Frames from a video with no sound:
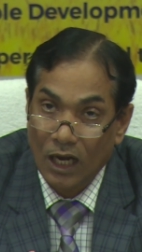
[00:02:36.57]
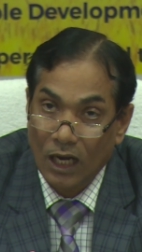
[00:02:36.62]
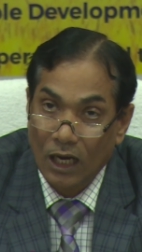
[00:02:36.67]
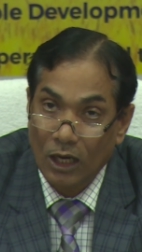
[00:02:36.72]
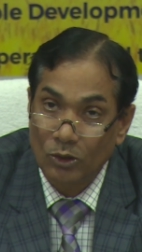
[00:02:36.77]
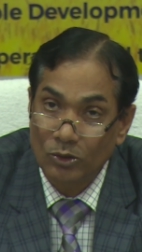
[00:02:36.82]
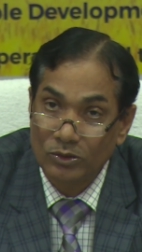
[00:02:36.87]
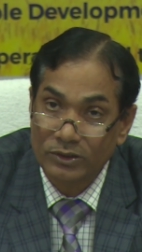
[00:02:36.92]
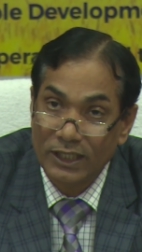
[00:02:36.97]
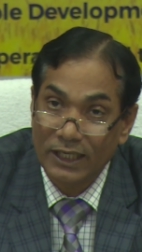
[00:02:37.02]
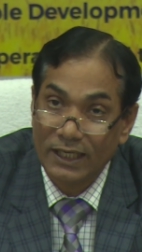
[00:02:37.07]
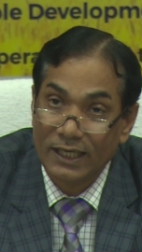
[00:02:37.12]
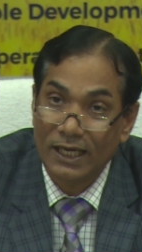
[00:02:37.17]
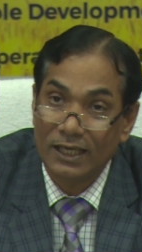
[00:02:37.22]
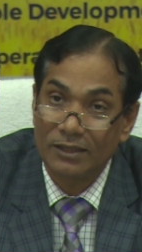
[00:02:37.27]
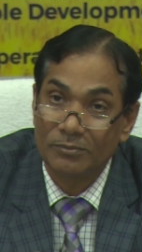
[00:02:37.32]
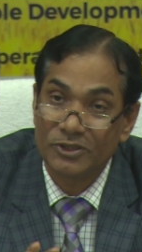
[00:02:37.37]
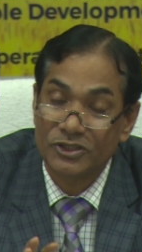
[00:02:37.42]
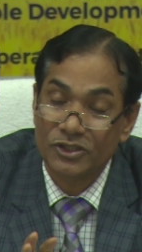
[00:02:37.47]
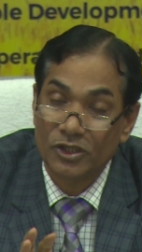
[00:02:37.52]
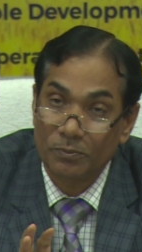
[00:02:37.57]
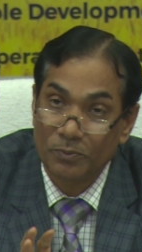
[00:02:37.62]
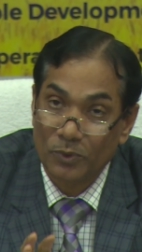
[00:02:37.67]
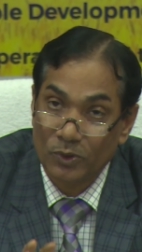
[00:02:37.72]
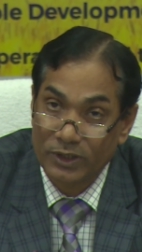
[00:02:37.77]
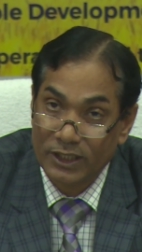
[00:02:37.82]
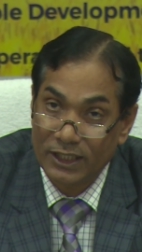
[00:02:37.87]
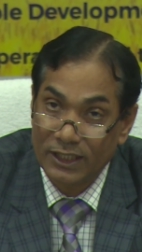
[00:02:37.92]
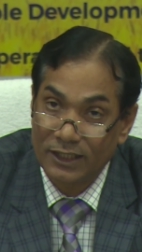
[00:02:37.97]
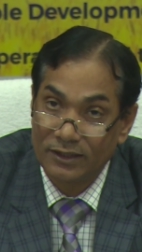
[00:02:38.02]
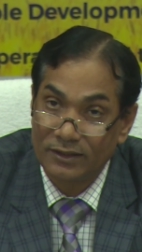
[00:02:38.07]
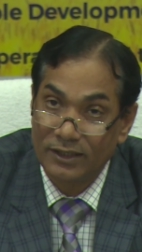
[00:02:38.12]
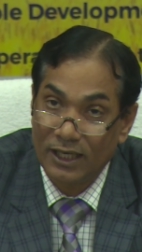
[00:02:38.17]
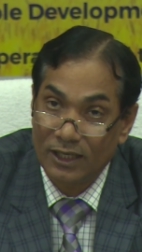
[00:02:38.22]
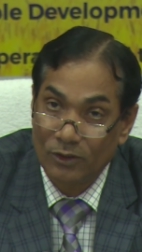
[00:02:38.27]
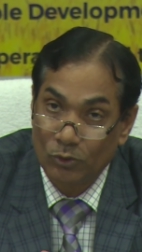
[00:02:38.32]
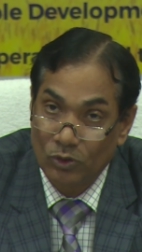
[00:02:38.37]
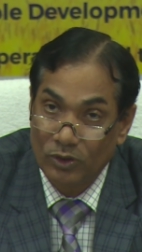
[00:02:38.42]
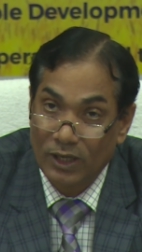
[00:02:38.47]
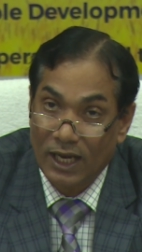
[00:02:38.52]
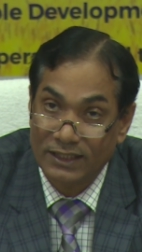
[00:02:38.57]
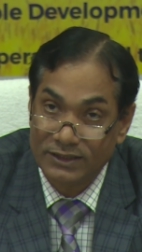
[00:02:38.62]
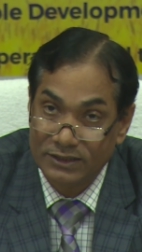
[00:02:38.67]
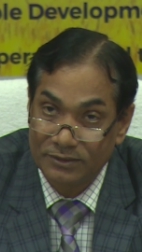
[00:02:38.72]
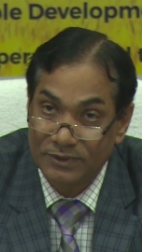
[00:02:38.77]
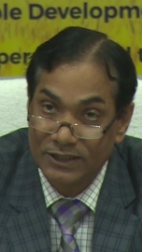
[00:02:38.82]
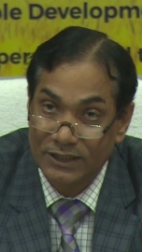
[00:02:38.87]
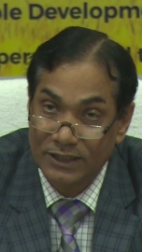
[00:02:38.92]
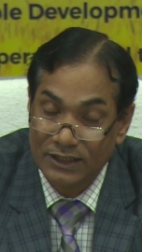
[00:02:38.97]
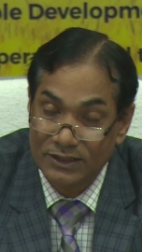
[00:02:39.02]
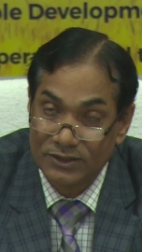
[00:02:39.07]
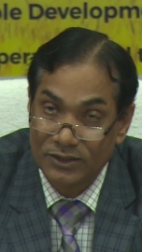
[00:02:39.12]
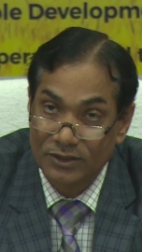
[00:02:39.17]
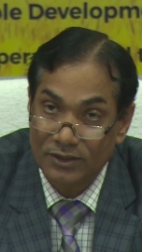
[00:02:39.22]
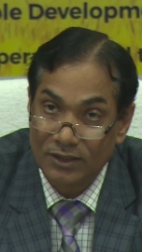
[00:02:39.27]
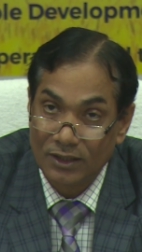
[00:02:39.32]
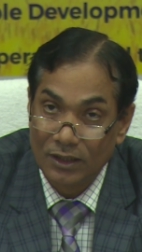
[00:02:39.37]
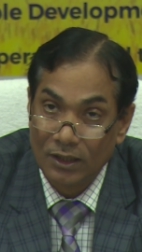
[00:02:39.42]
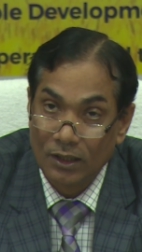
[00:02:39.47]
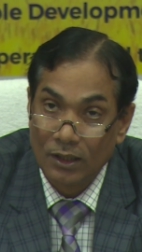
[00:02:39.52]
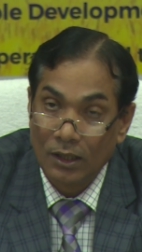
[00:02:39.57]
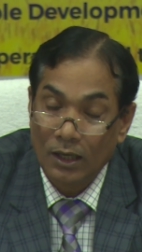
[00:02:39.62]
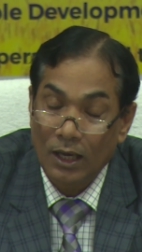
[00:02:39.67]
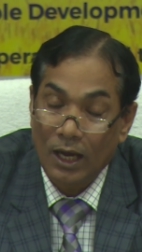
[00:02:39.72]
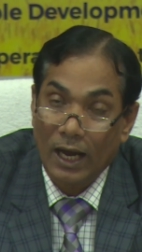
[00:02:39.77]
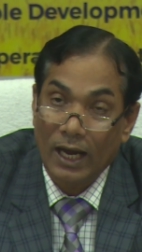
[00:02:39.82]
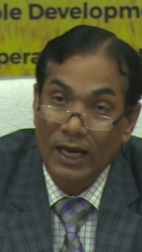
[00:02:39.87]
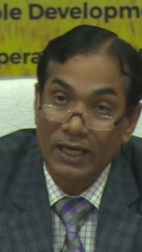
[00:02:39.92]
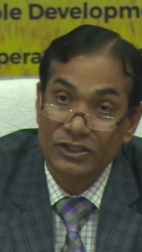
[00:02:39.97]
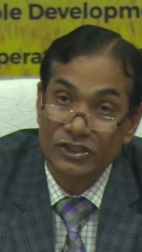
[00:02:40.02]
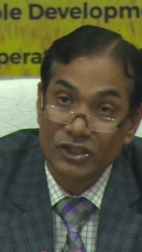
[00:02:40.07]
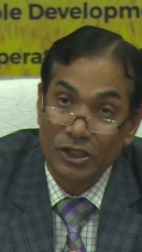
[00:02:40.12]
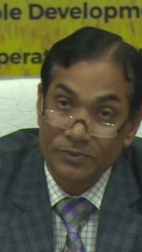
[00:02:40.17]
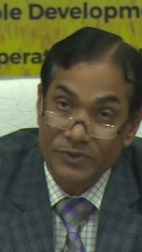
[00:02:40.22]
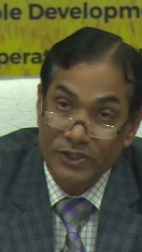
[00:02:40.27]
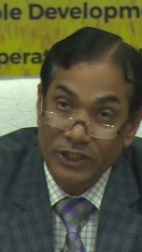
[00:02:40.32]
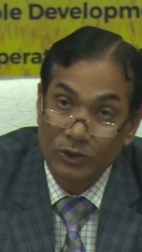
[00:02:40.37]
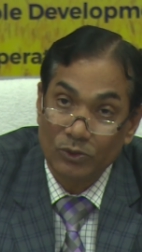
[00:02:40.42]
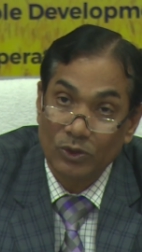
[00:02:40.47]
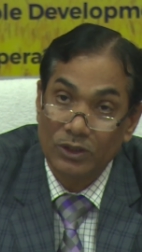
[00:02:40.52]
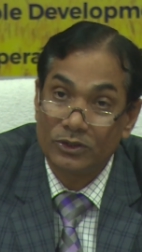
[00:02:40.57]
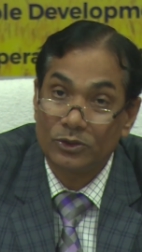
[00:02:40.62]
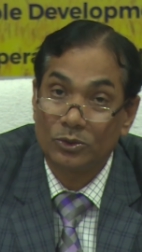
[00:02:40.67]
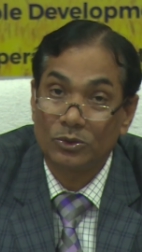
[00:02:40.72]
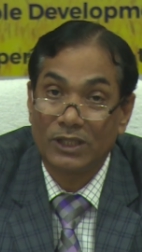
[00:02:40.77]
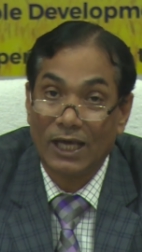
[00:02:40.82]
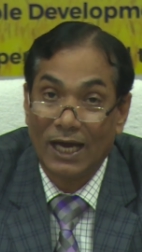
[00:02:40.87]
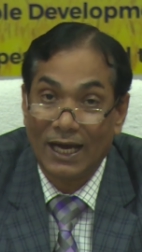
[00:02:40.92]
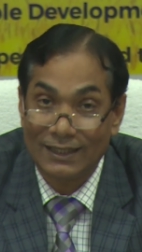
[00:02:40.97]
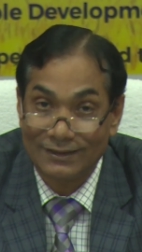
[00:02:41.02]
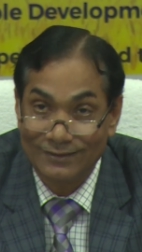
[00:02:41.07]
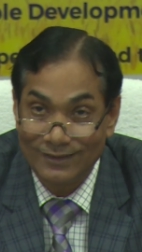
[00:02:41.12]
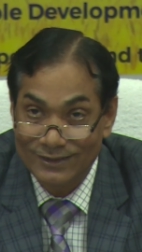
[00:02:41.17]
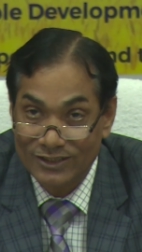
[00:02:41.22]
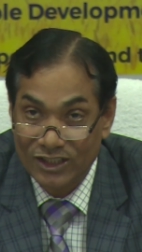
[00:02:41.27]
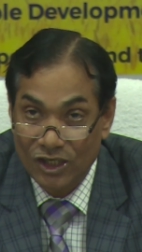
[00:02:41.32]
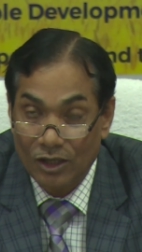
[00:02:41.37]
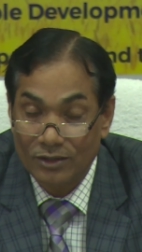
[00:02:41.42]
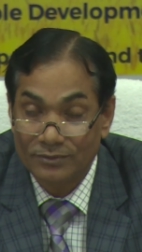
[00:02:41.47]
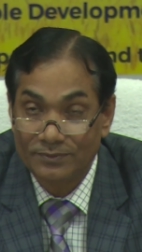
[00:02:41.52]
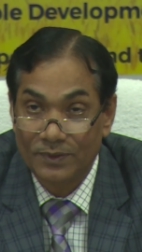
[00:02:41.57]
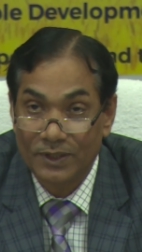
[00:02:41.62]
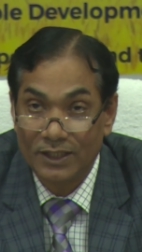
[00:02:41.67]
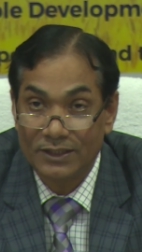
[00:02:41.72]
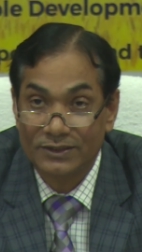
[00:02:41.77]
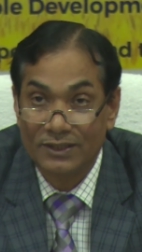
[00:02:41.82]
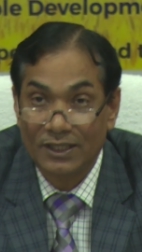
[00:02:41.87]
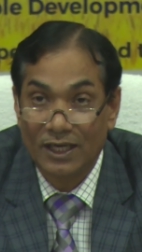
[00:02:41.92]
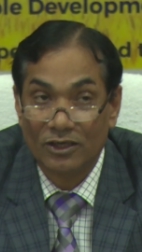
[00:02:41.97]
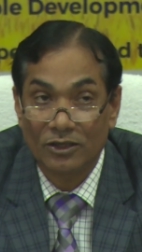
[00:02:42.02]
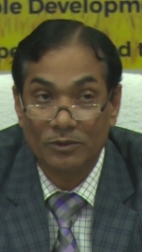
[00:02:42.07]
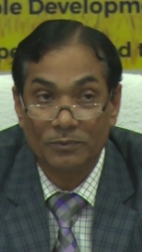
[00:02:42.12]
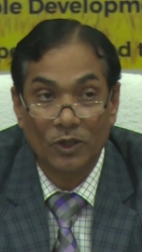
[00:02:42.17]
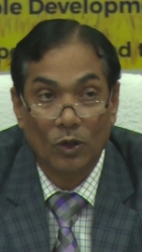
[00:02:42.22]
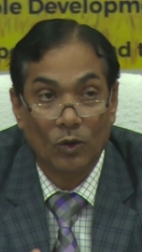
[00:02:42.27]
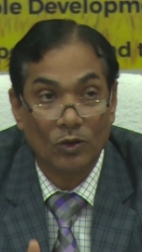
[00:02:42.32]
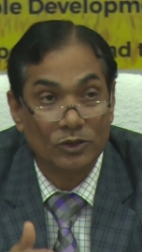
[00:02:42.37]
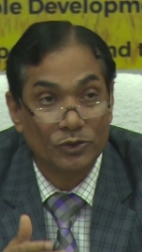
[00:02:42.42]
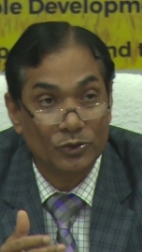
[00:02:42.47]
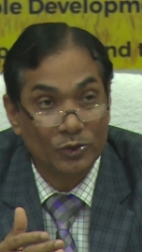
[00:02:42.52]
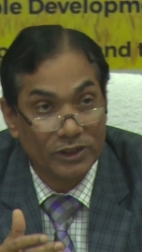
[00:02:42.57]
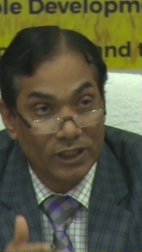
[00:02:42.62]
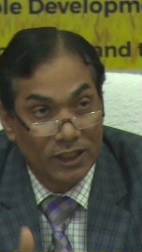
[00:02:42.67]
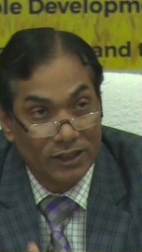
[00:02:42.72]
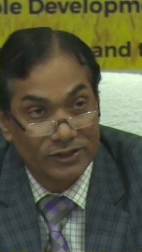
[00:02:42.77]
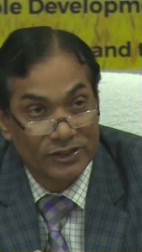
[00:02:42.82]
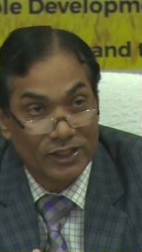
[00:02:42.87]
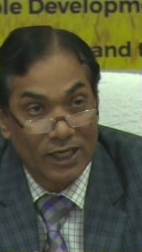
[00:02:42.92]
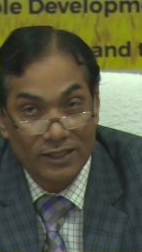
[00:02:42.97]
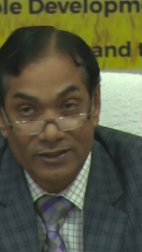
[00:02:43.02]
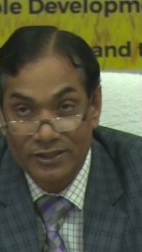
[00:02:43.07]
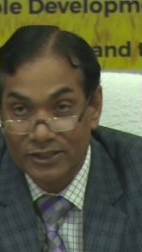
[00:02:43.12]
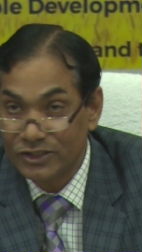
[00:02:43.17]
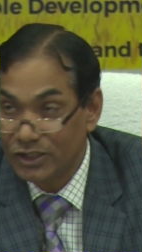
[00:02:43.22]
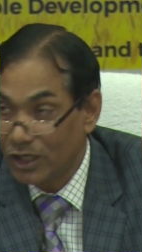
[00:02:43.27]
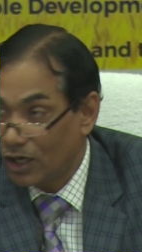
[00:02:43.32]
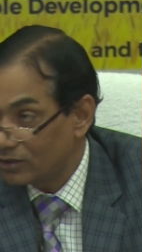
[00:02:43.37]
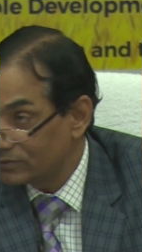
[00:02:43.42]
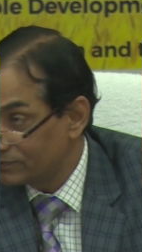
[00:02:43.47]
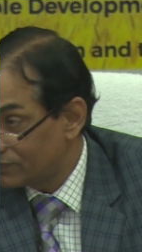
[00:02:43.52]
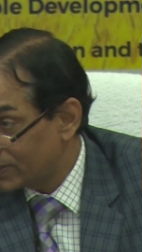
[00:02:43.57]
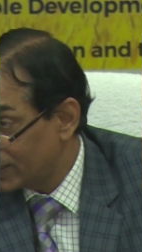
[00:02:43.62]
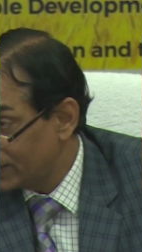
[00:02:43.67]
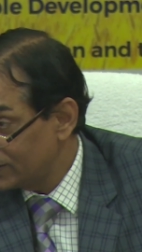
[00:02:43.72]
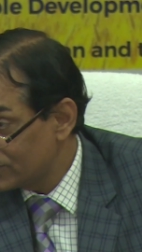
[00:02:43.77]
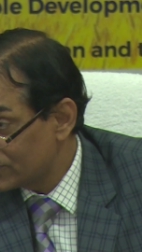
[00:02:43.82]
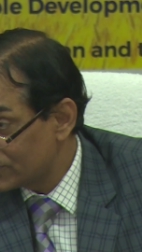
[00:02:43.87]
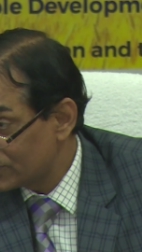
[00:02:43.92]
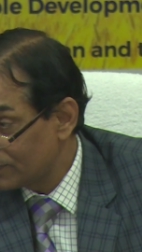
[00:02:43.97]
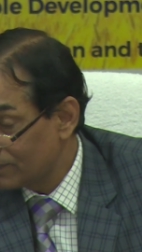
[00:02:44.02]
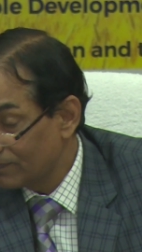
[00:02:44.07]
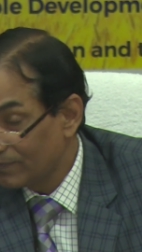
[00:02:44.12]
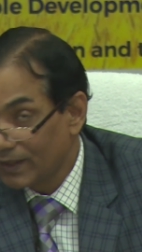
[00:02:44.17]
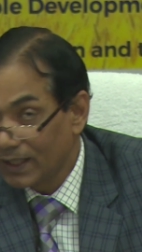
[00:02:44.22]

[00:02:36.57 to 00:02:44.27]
how they can be supported in their own activities and subsequent to that this conference that will be also young scientist conference